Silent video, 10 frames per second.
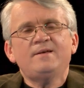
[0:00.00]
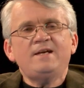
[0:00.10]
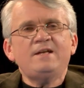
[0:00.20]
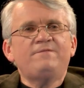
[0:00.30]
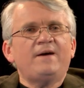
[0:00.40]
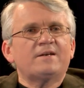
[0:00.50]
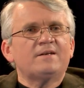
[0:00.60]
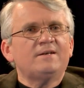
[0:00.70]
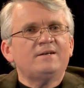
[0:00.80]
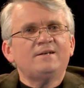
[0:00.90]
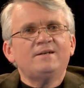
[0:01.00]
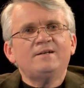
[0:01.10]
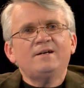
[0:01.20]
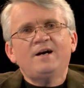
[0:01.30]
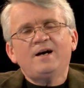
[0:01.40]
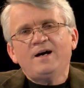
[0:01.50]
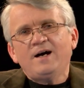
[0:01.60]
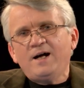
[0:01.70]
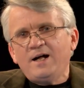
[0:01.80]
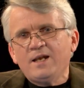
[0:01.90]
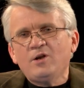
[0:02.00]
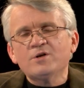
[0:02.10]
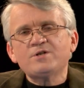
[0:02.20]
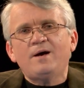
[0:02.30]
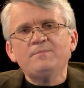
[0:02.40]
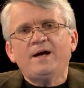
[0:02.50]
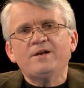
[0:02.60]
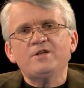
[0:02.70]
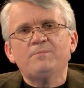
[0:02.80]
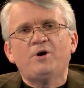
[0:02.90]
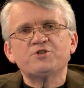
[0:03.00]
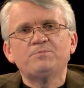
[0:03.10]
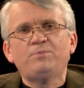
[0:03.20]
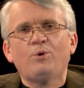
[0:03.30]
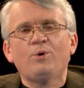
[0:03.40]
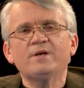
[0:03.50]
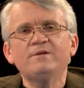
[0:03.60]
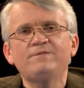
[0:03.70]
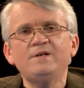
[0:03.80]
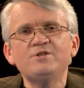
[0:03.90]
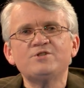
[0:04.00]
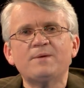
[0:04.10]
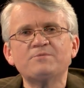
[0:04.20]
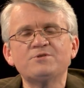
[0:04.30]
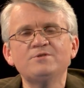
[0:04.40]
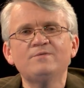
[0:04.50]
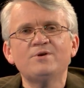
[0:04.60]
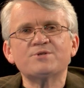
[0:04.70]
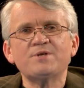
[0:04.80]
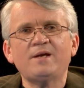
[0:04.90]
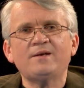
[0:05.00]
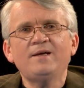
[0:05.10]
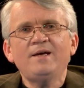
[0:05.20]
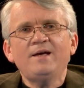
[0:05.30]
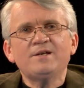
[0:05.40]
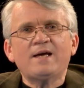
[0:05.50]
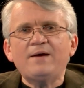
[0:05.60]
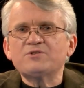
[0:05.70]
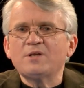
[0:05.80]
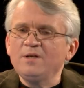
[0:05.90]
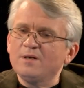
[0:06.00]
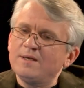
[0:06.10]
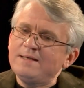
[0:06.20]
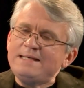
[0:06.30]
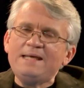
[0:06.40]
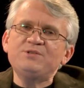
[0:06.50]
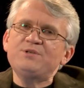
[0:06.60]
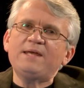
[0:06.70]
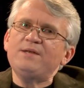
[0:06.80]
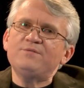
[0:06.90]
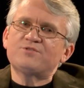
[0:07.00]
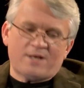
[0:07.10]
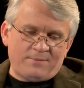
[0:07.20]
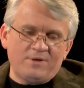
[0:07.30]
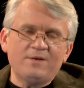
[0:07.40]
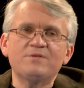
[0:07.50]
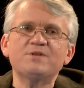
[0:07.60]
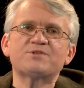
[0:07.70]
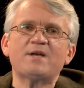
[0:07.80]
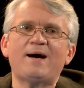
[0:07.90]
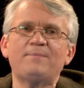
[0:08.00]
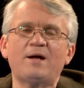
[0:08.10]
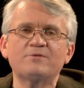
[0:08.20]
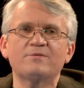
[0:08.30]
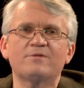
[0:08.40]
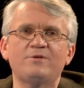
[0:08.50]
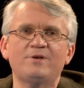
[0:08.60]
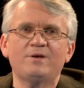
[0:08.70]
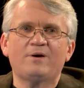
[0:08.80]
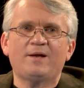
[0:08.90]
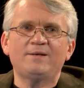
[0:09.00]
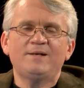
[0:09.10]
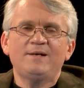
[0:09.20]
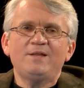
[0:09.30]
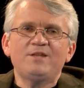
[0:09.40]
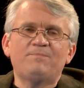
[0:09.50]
In fact, a long time later, the Apostle Paul in Ephesians chapter 2, verse 10, gave us a little executive summary of this Psalm 139. The